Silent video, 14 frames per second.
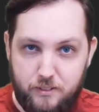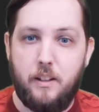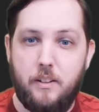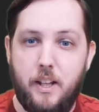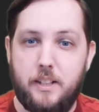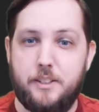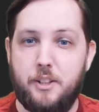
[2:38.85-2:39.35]

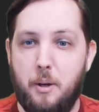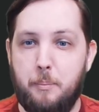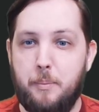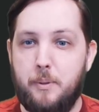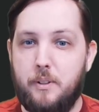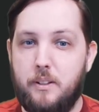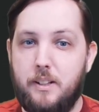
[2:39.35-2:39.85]
Next up,
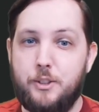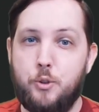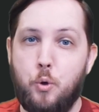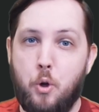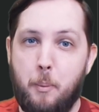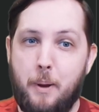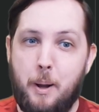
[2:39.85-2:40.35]
let's
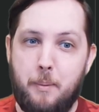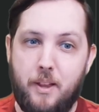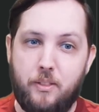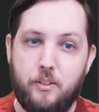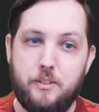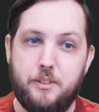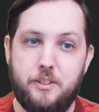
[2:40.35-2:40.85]
talk about
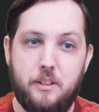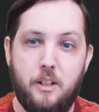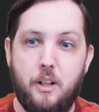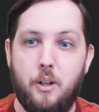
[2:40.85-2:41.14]
methods.